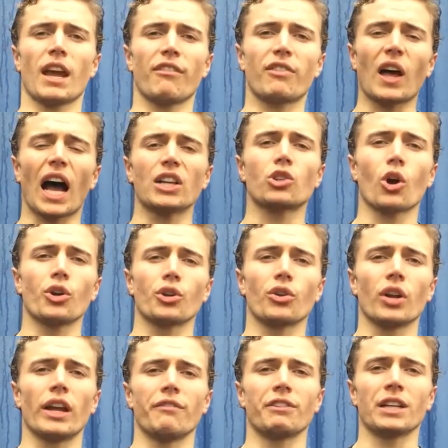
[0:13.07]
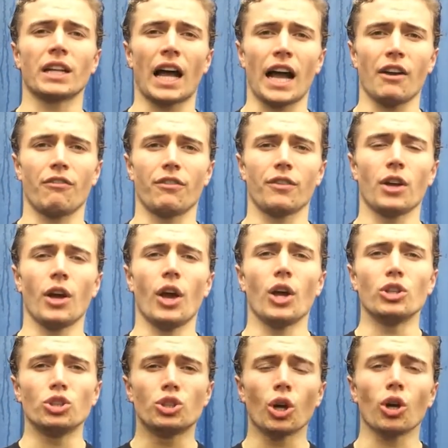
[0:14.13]
if that's how you're living life,
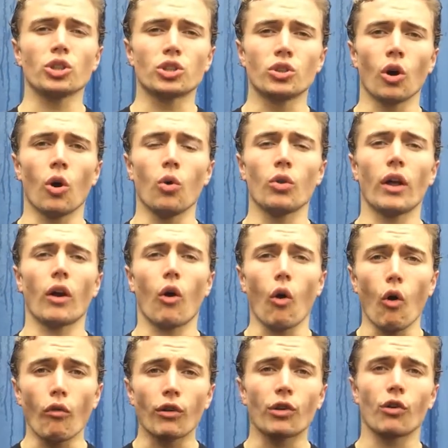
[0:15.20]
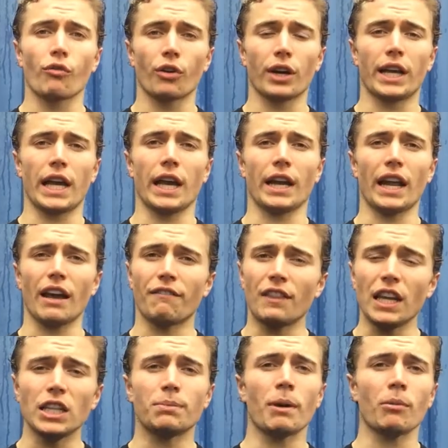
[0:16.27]
just know that over and over again, if
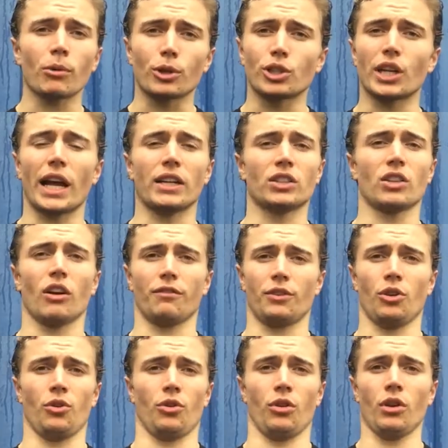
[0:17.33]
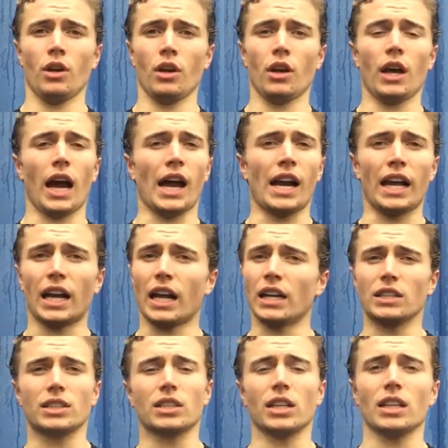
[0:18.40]
these people are saying stuff to you, and then
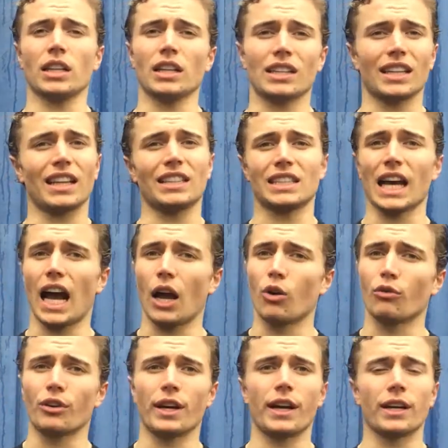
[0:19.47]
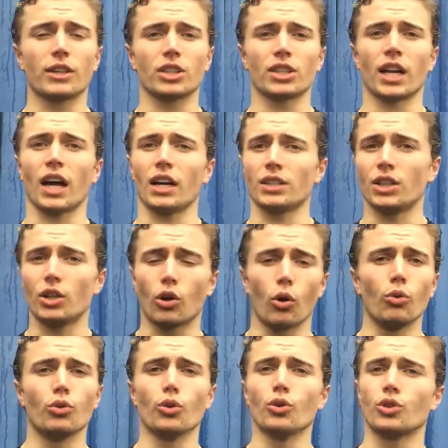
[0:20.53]
it's this guy over here is telling you
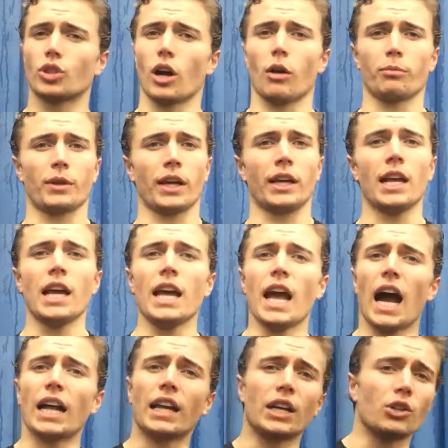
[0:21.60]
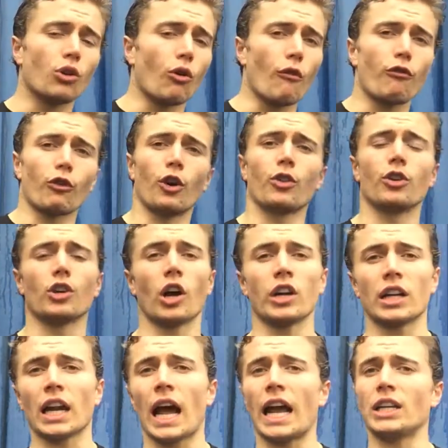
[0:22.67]
go do something, and then you go further down
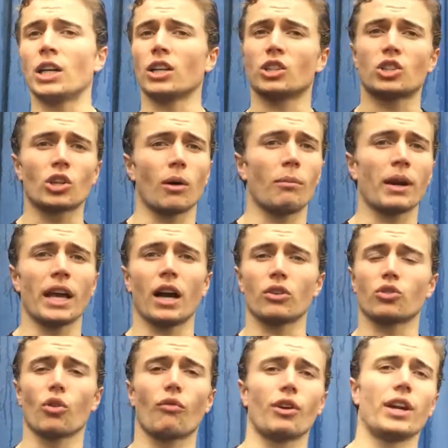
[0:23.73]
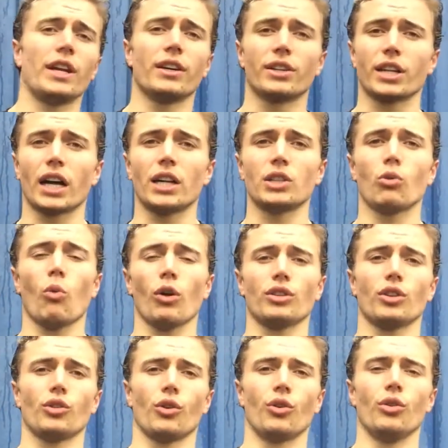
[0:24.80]
the line, you got somebody else over here telling you what
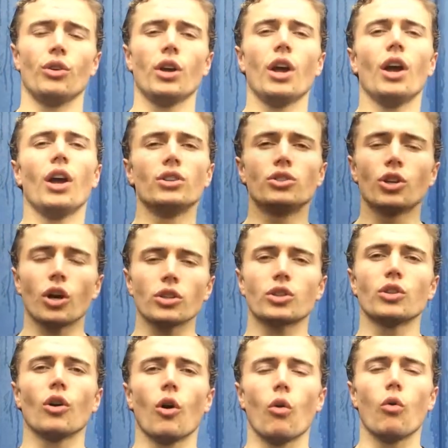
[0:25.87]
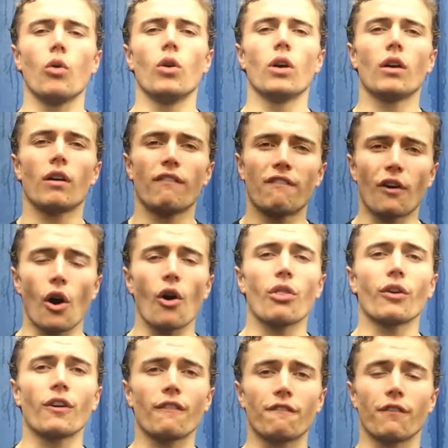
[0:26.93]
to do. Just know
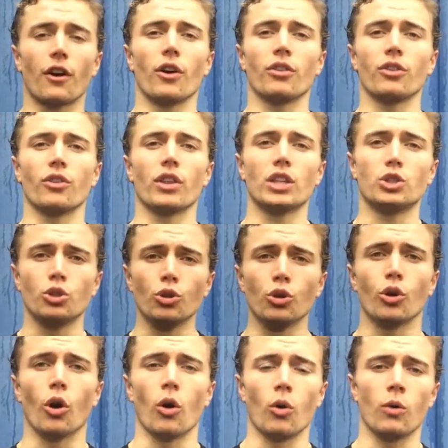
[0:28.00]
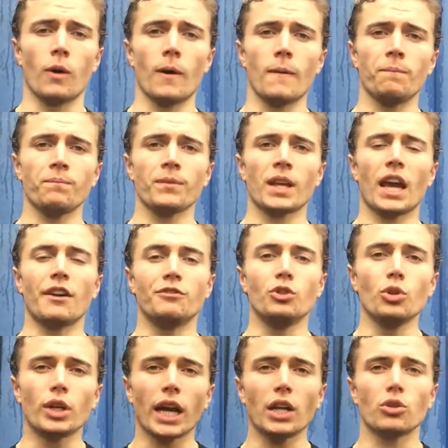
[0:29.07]
further and further that you go, if
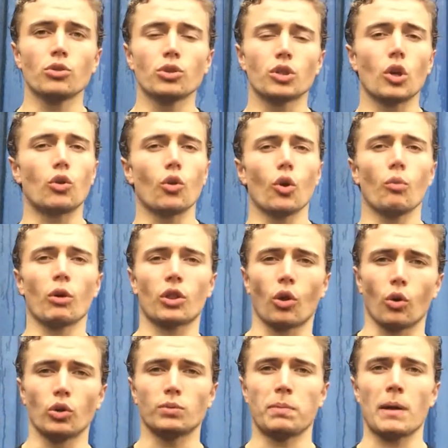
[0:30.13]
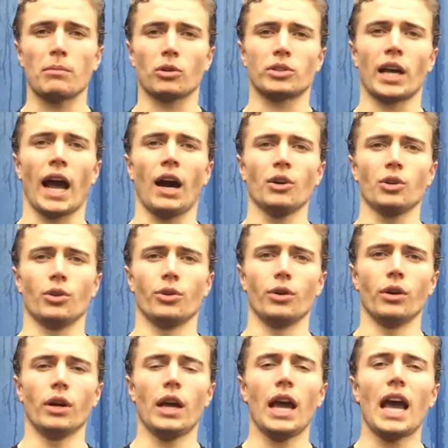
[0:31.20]
you get used to doing what those people tell you,
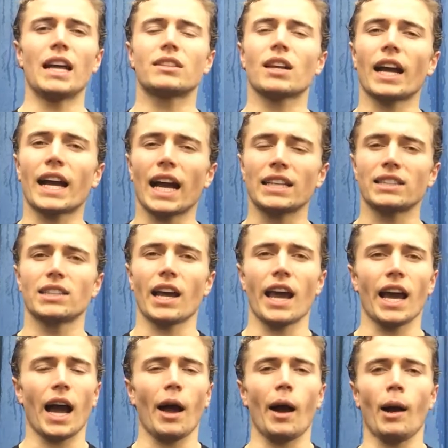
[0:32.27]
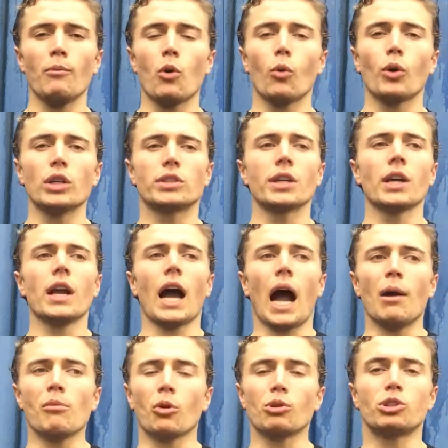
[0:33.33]
it's like I say, I, am always
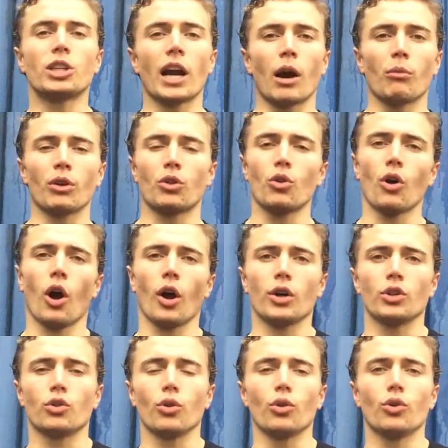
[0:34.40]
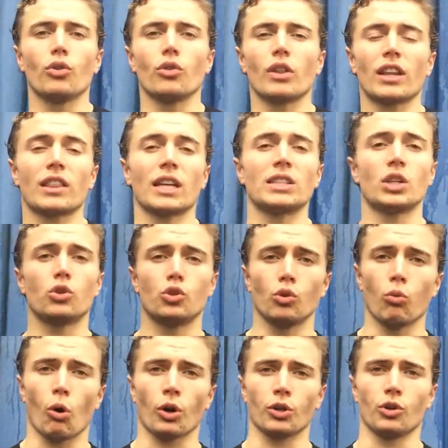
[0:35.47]
I'm always sharing with you how to do the things that you
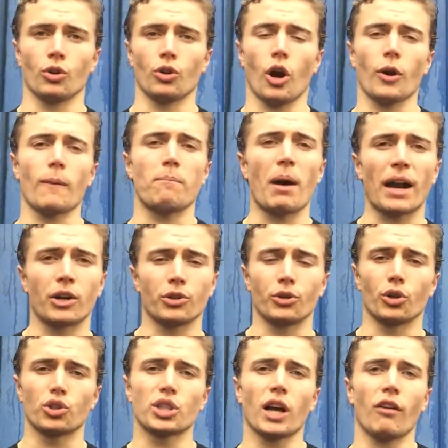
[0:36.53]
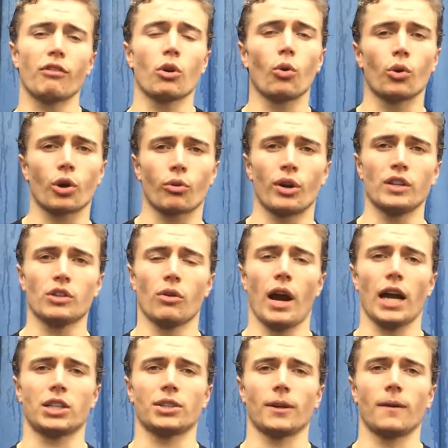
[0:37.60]
want to do, how to better yourself and go in a great
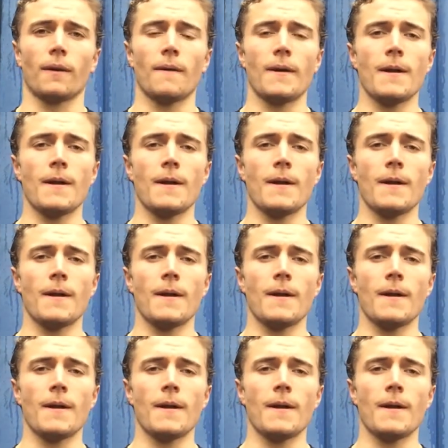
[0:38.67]
direction.